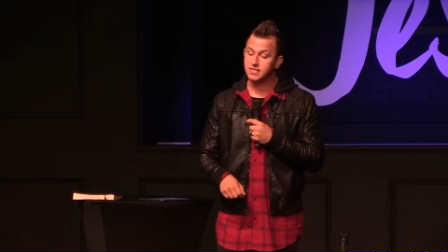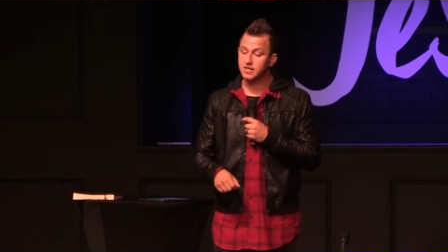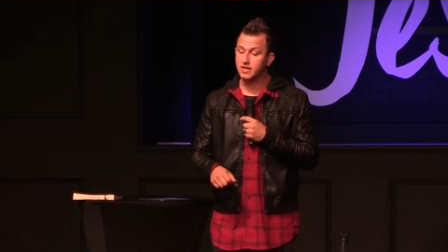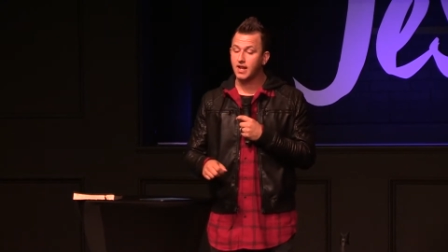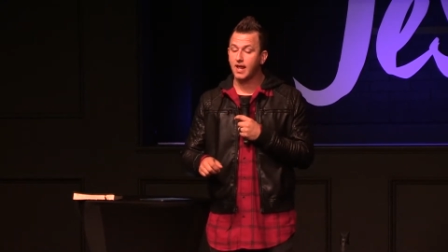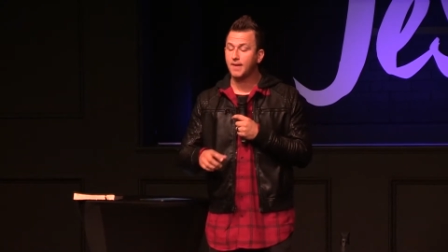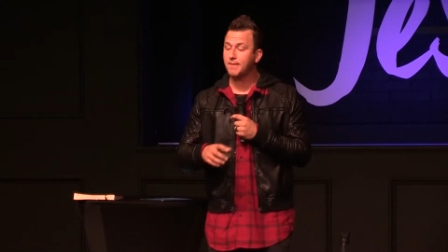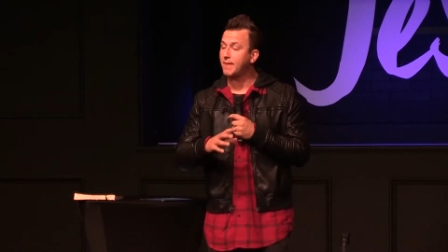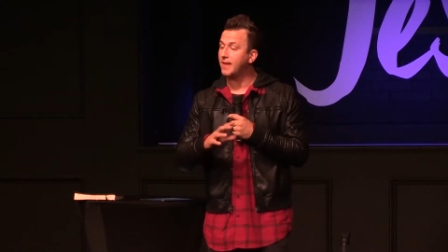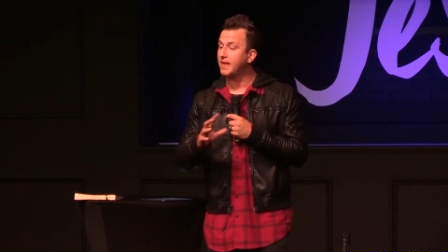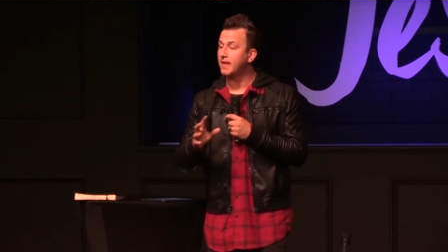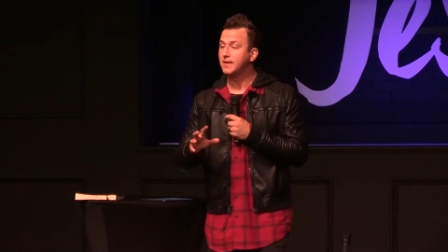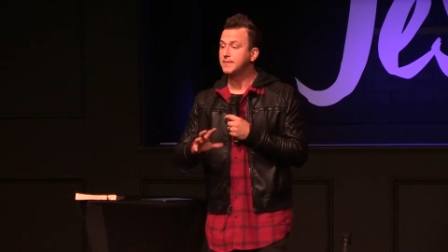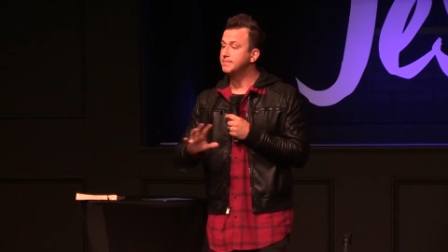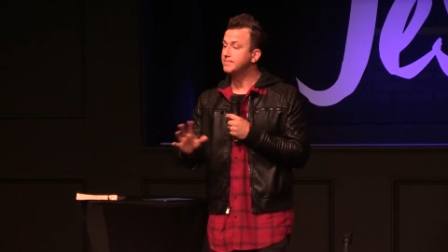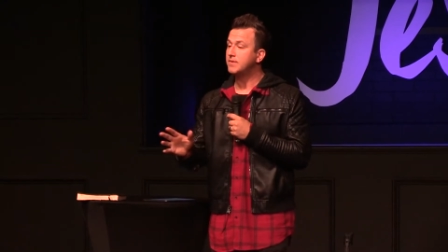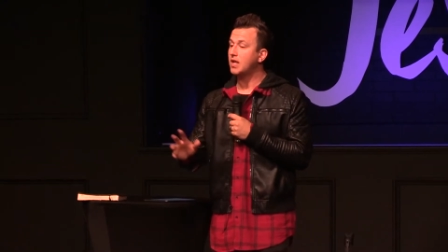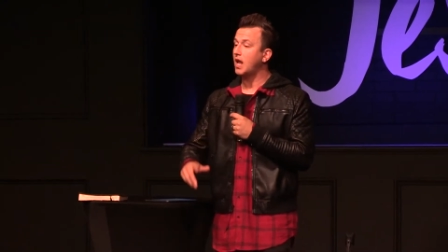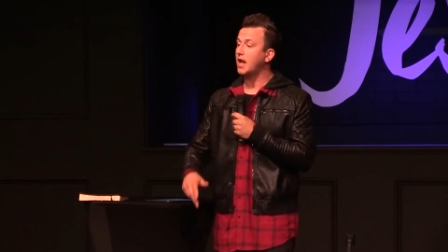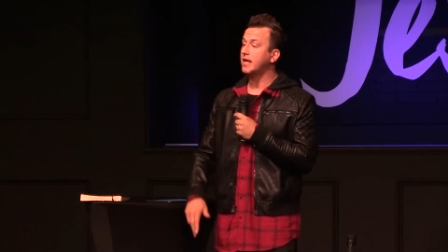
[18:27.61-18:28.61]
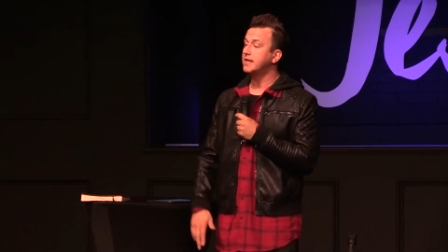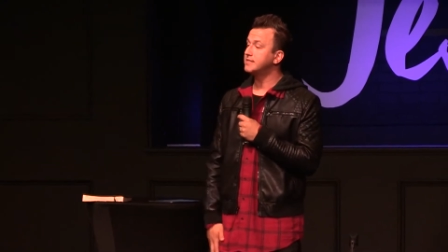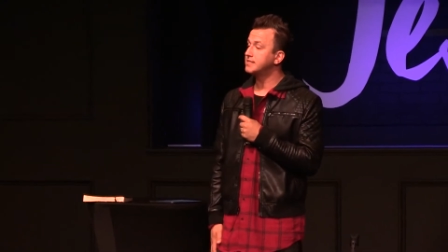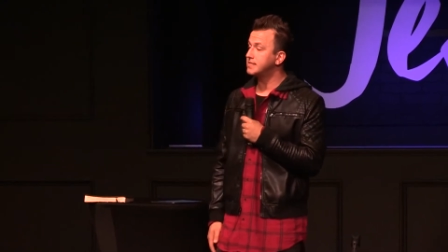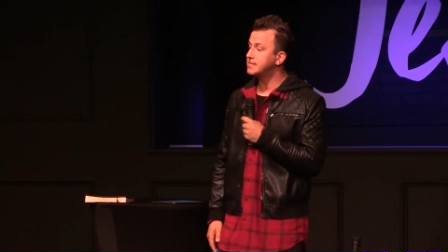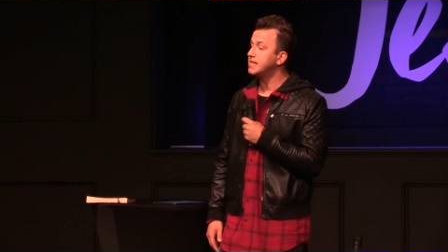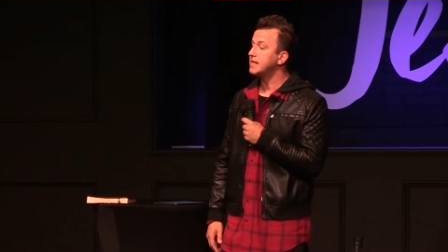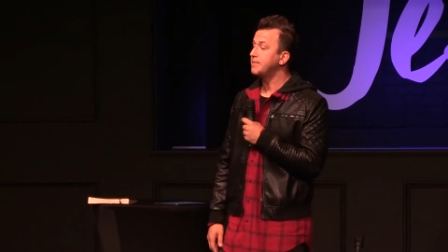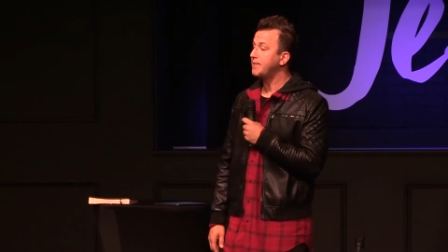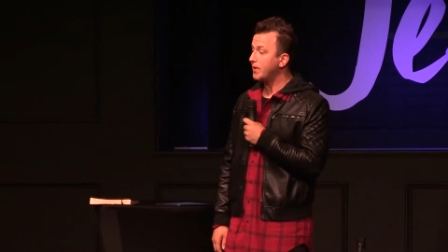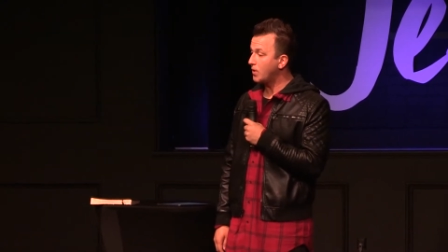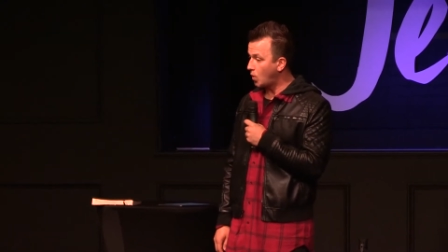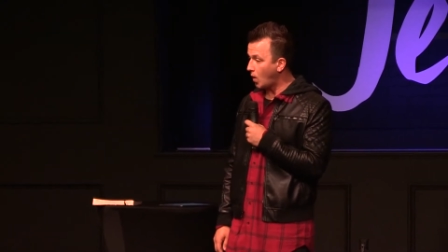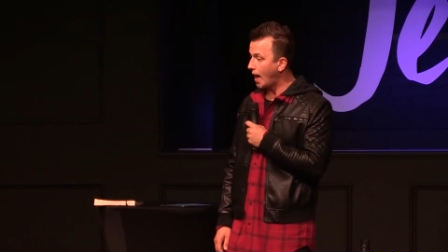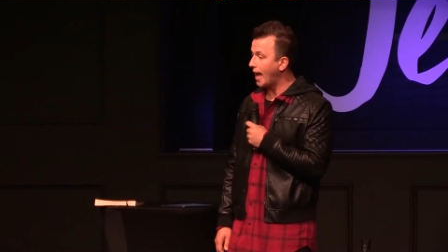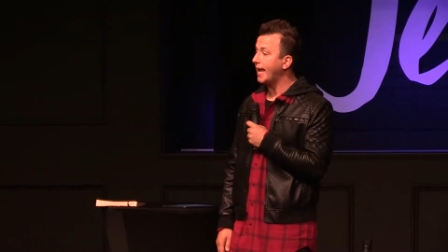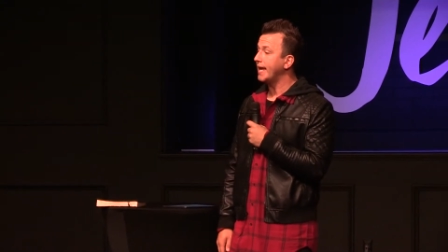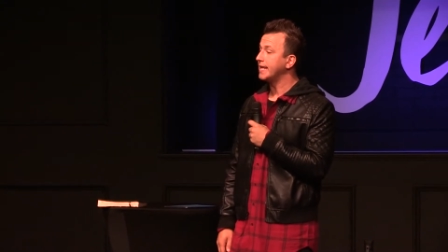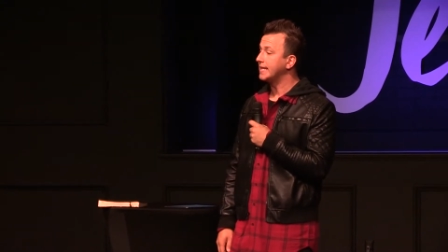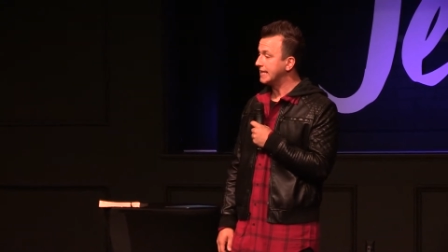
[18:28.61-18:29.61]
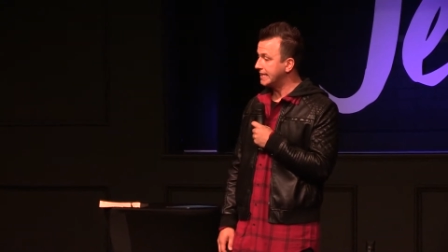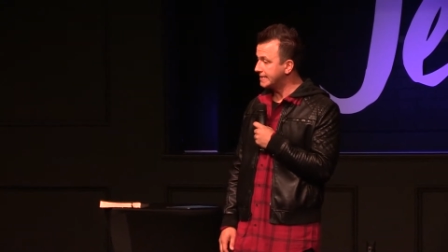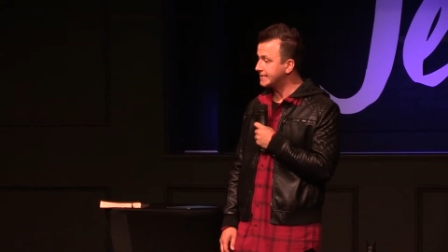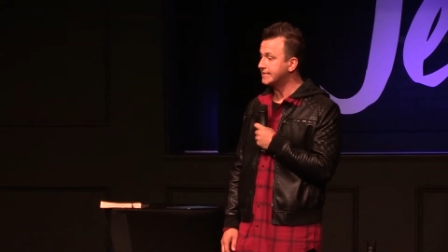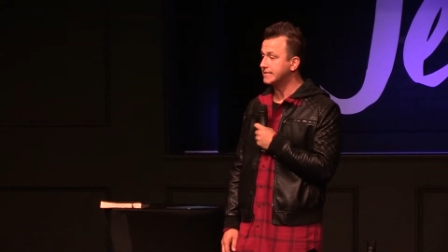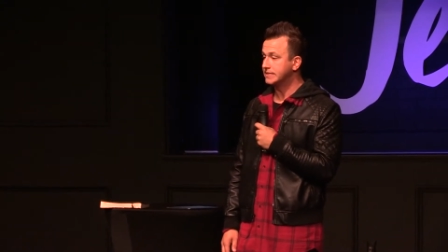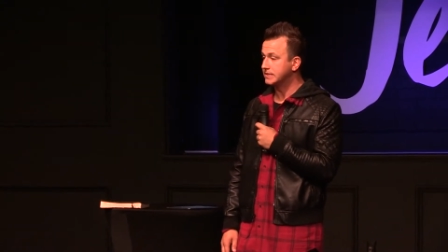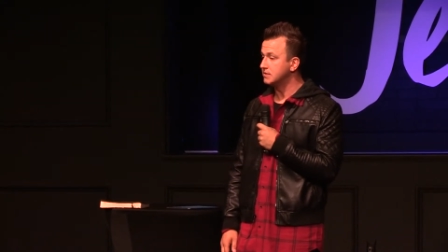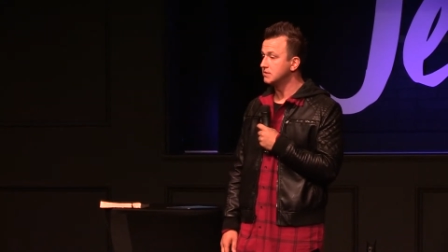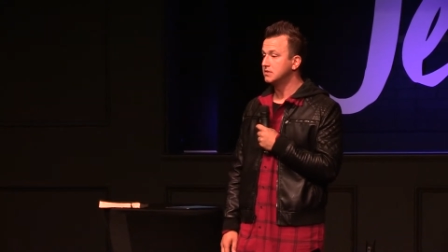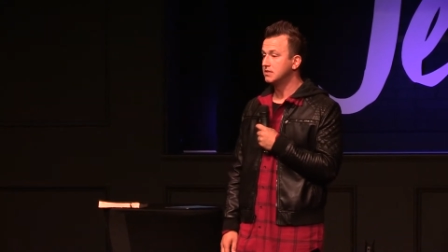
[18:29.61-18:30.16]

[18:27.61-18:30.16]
And I'm like, nah, I just need to be quiet and listen